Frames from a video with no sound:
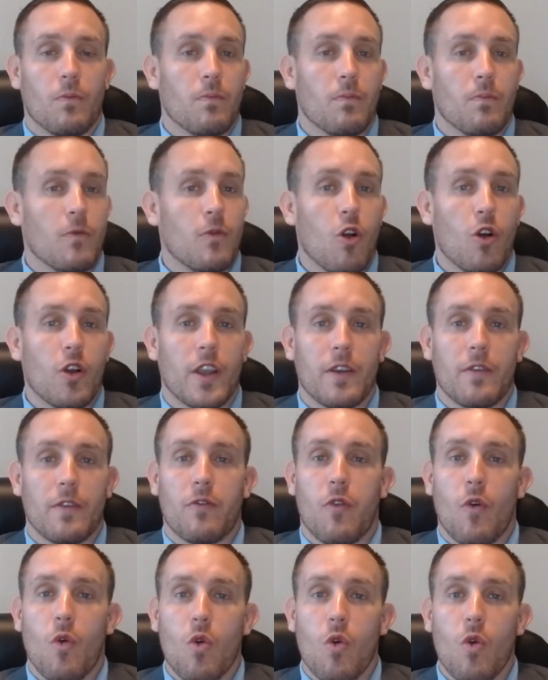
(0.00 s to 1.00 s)
looking
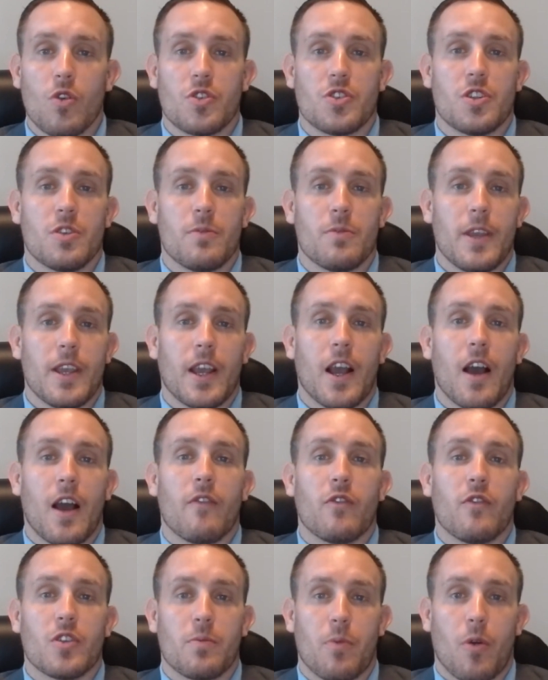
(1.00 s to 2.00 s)
forward to being
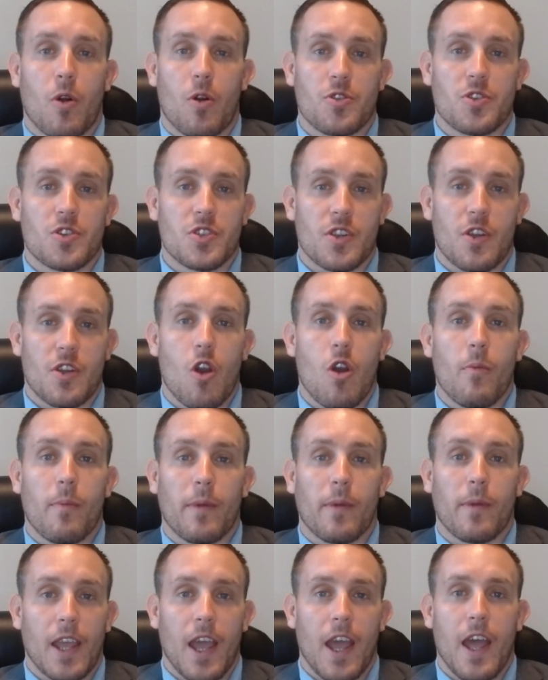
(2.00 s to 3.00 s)
able to purchase a home
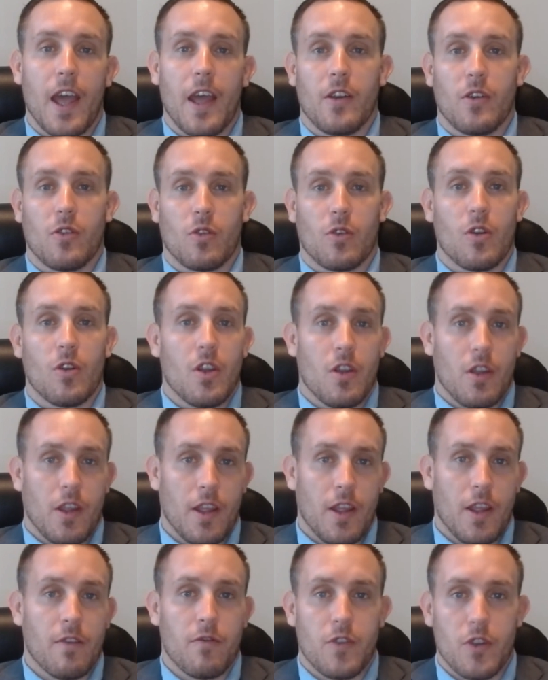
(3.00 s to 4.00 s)
again or
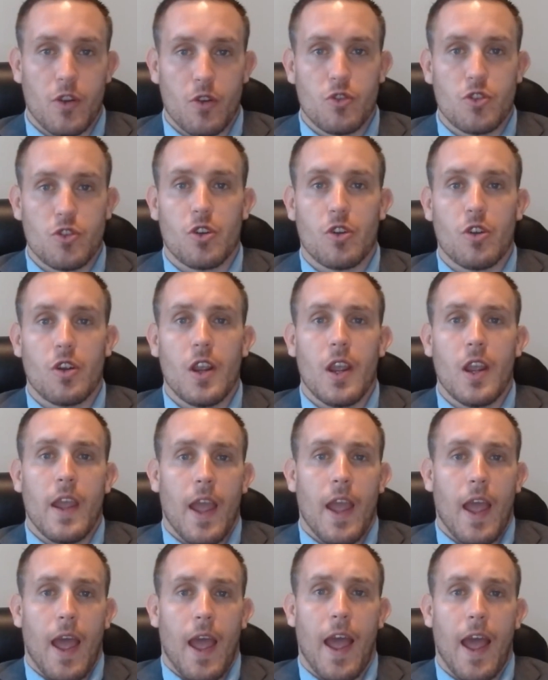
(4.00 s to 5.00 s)
in the future.
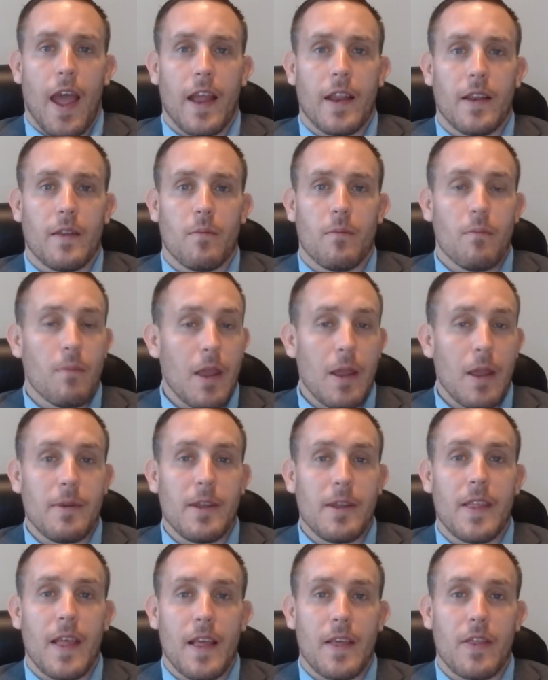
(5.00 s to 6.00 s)
And
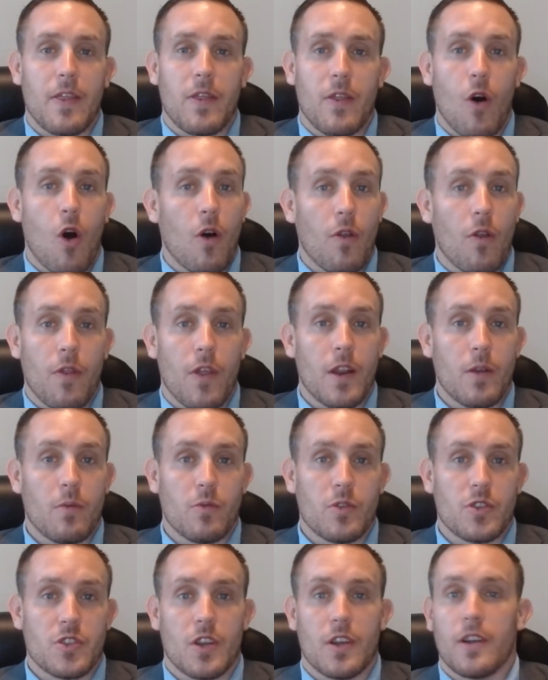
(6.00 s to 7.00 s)
maybe they thought that it
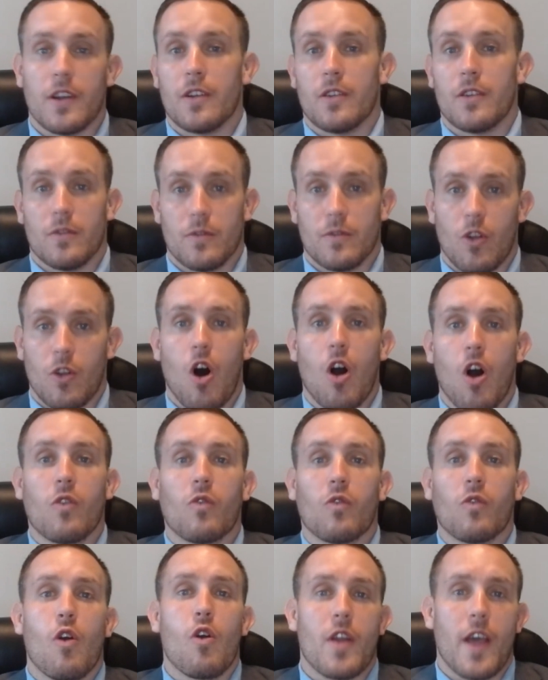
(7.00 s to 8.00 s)
was a long
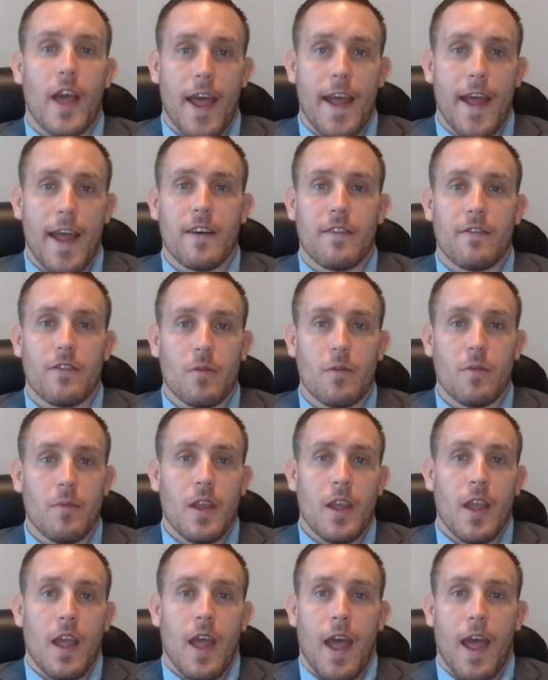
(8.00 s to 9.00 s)
road ahead of them,
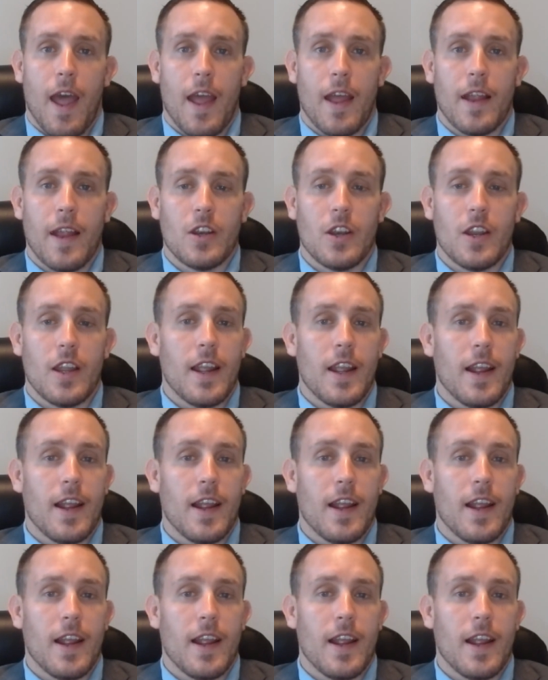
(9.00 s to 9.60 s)
and